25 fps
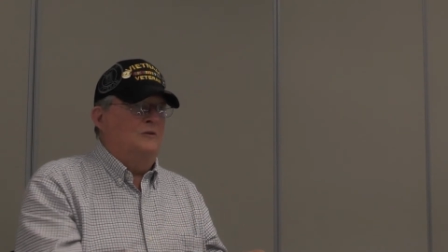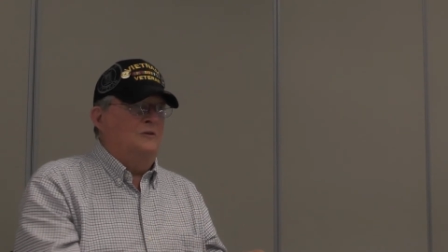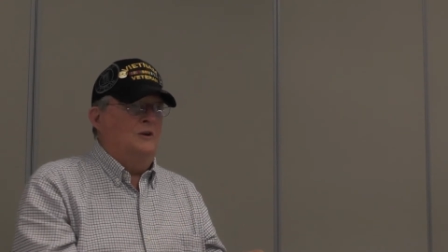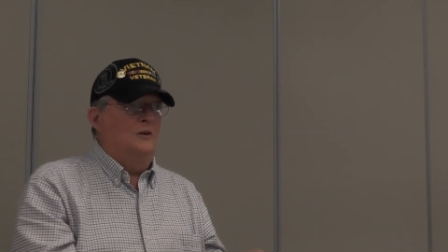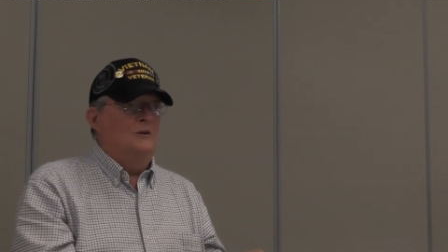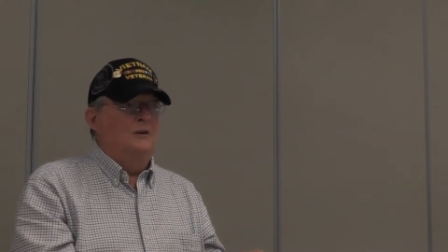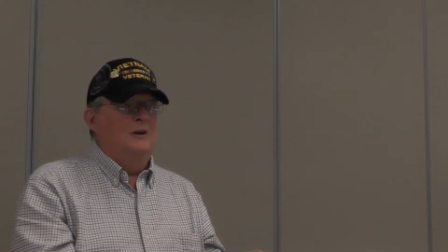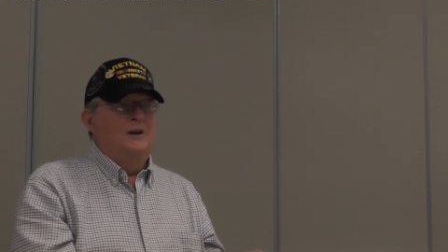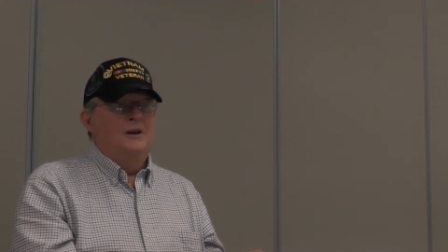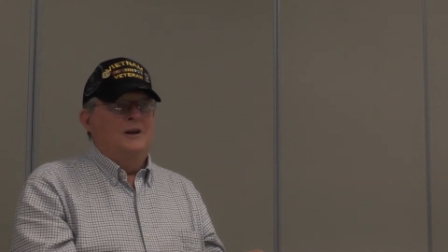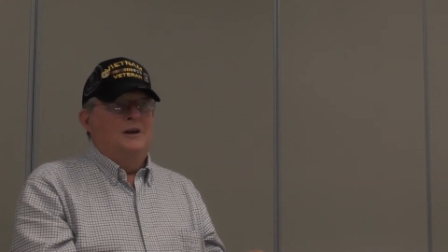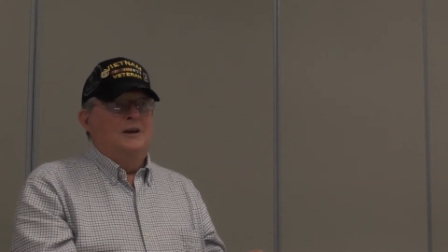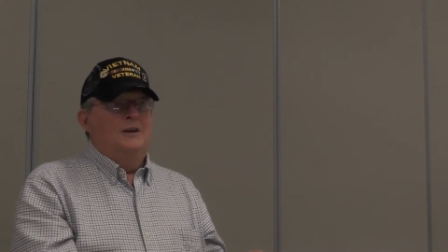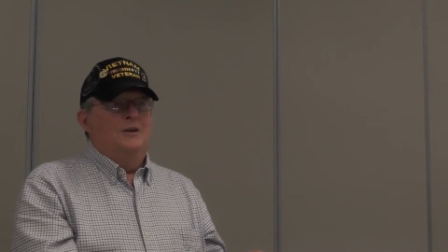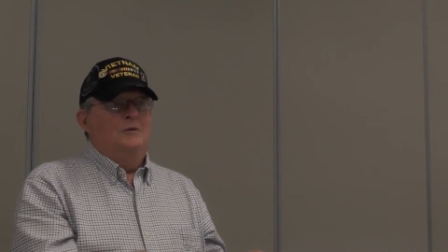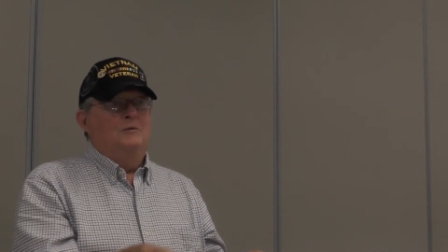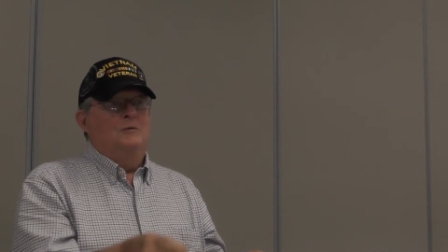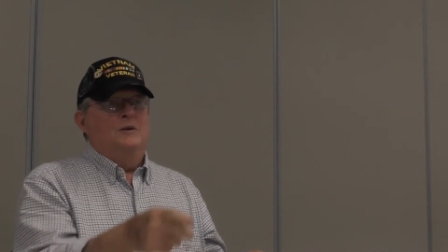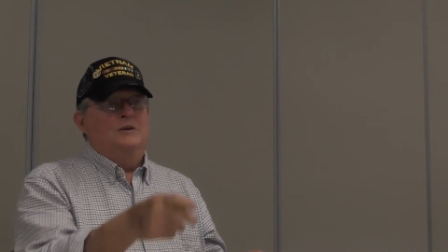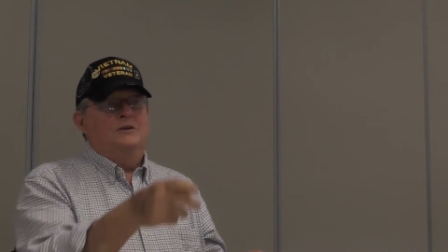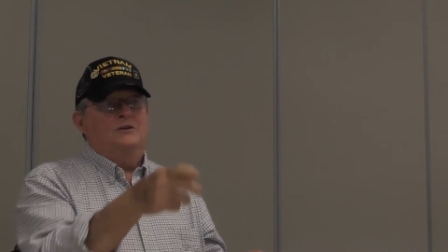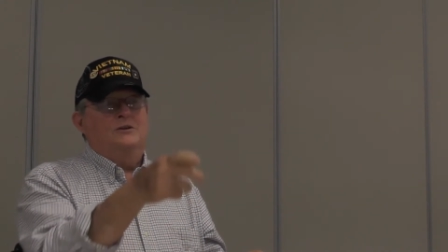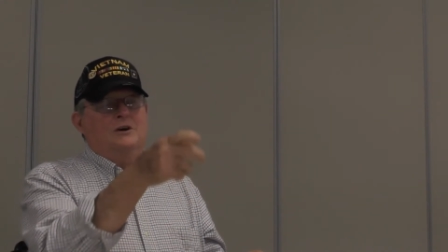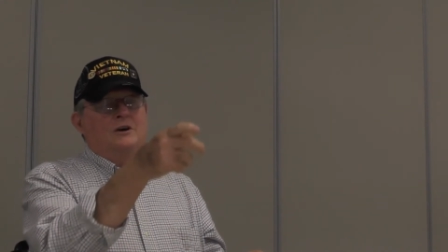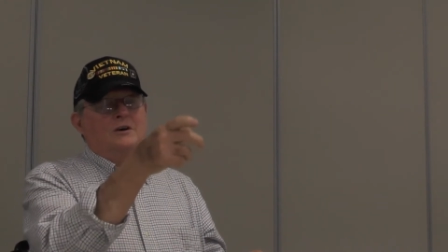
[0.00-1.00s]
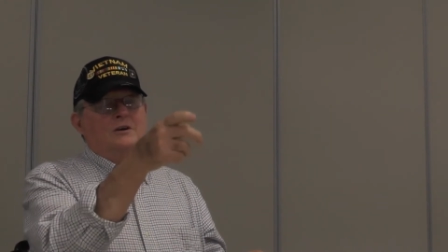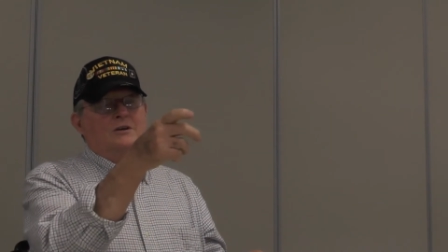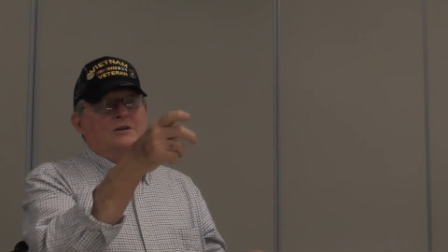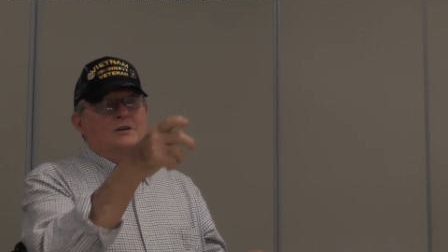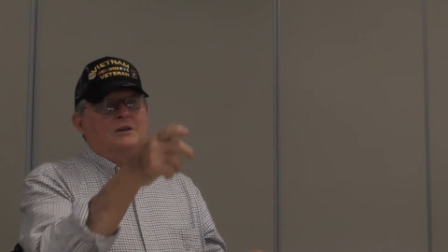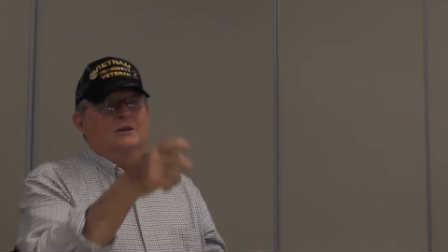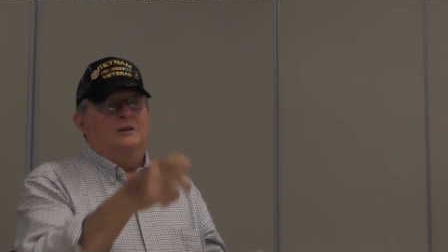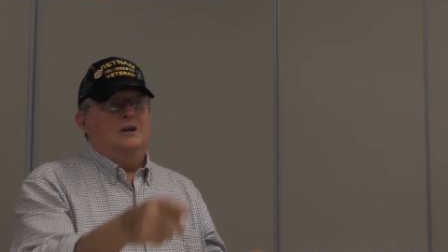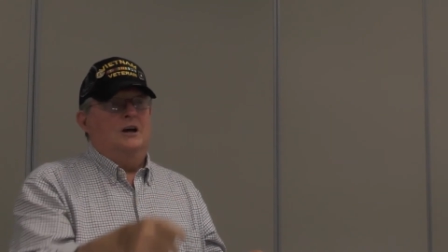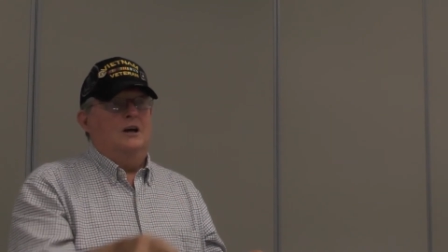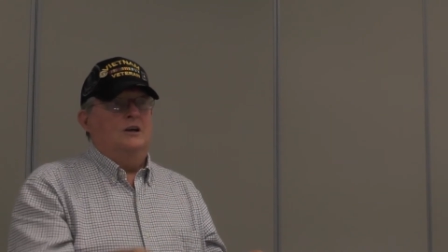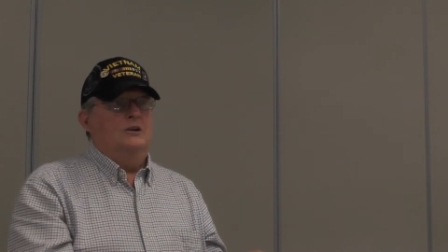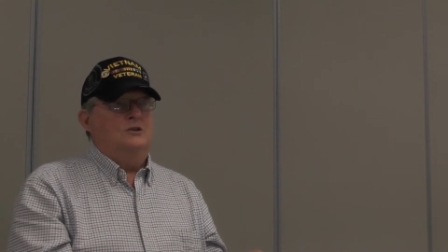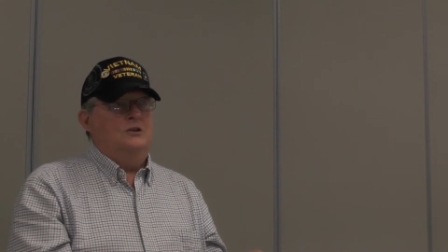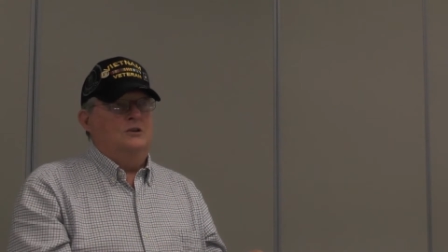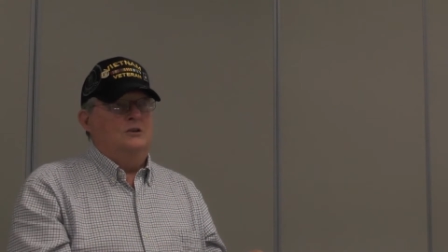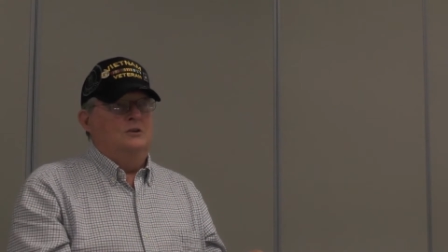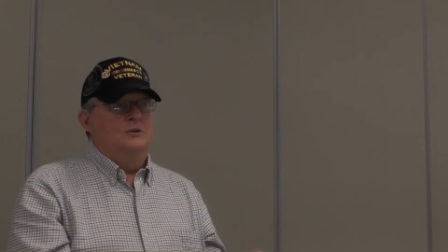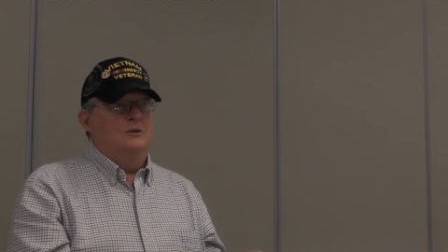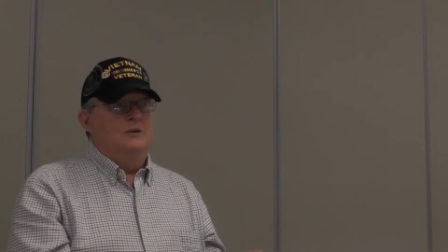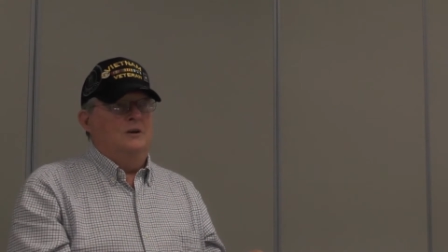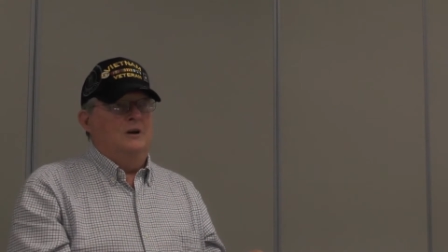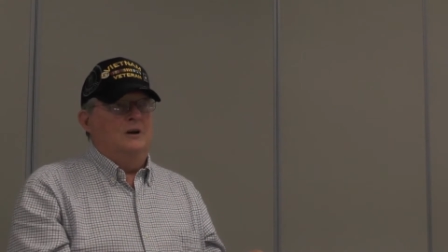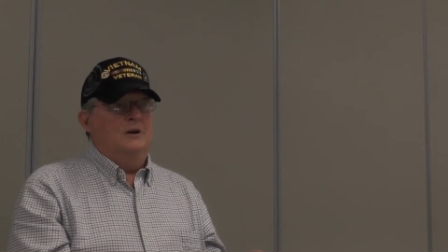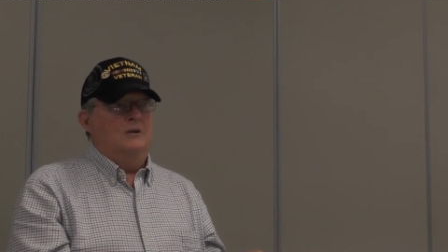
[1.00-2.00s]
So we saw Tan Son
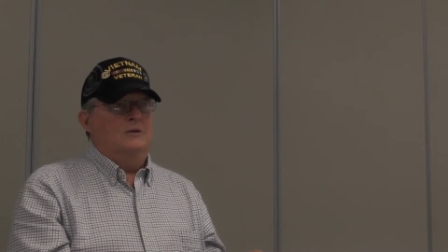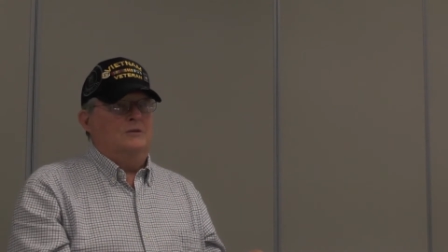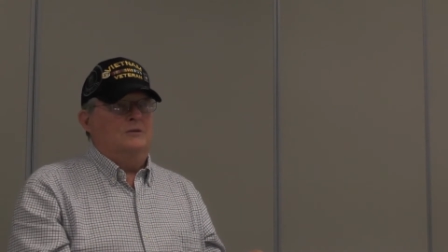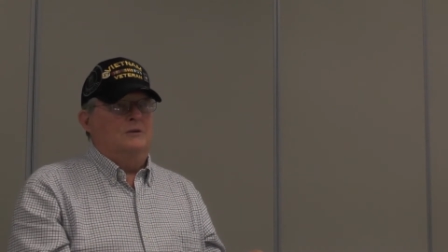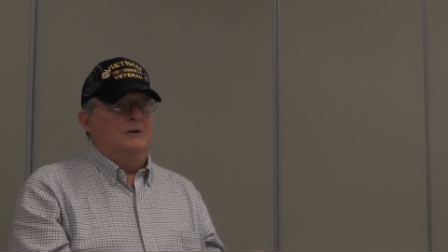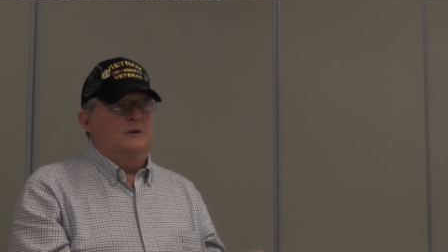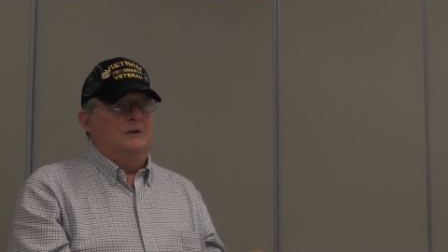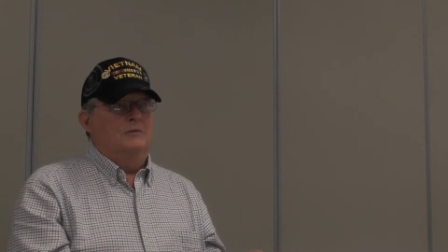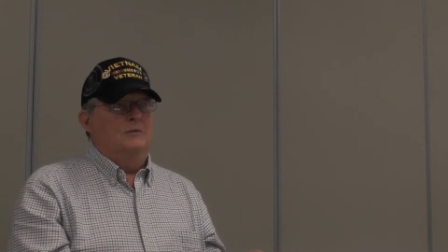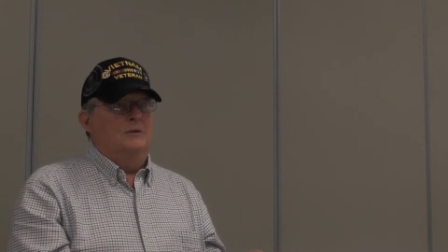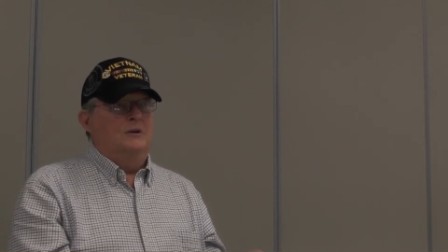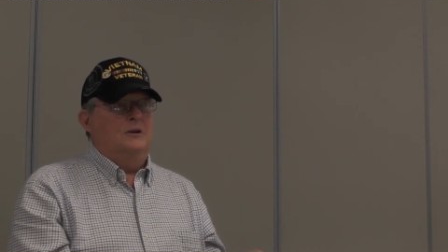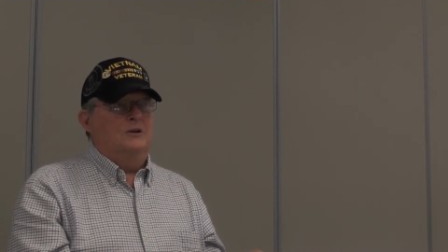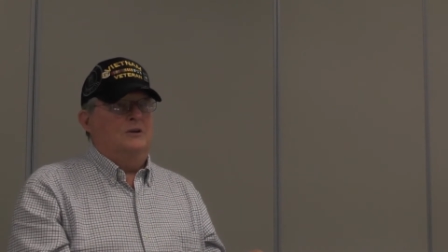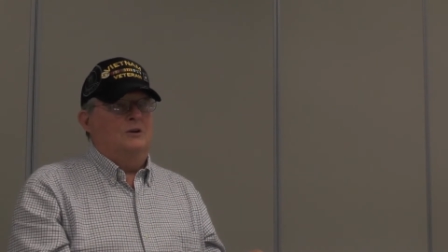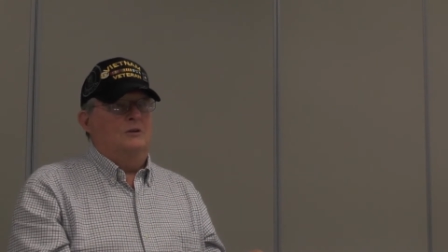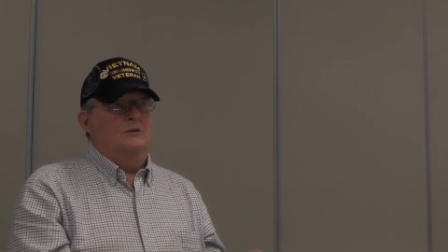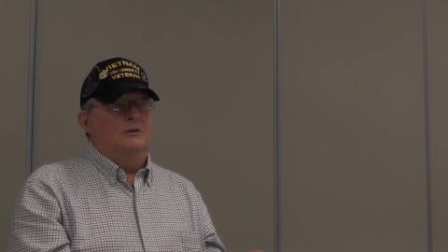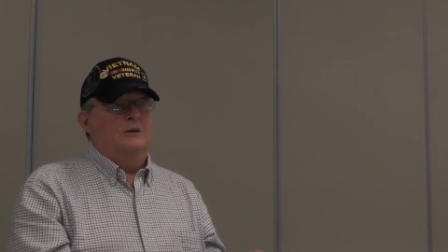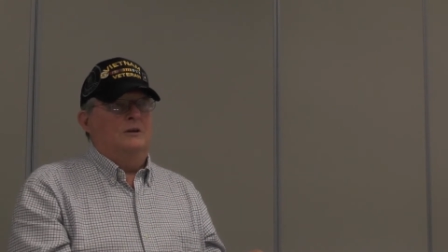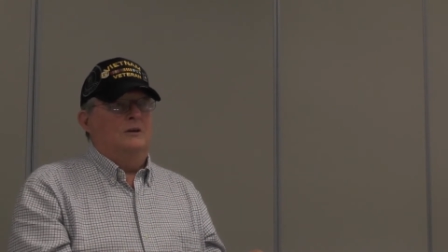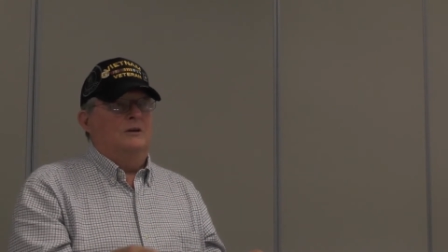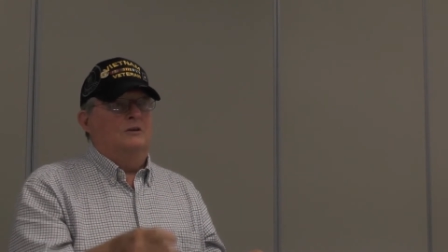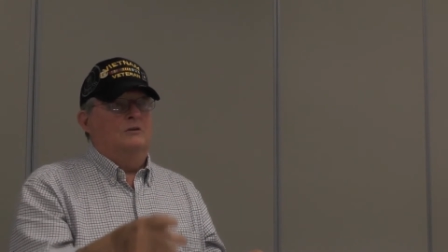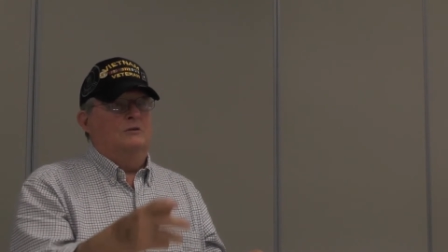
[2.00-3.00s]
Nhut airstrike. We took,